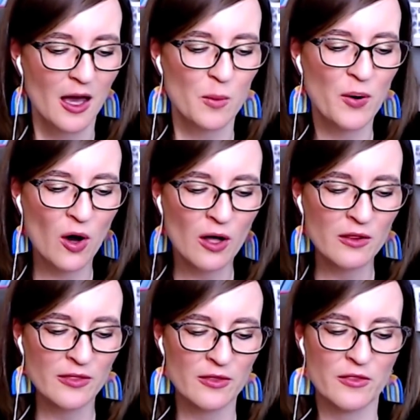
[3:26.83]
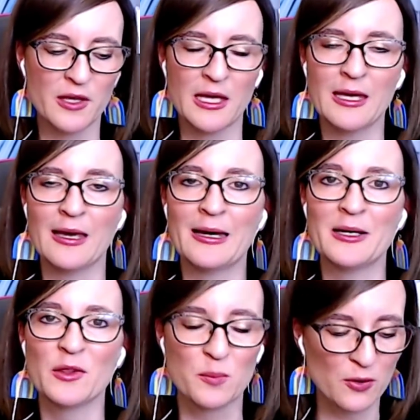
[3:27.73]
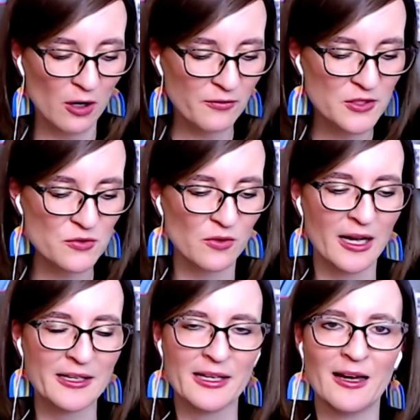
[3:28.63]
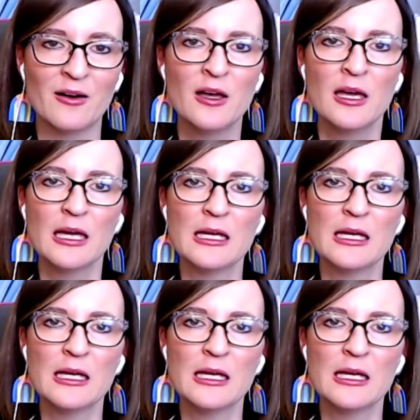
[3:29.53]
upon the uh, the prophets right now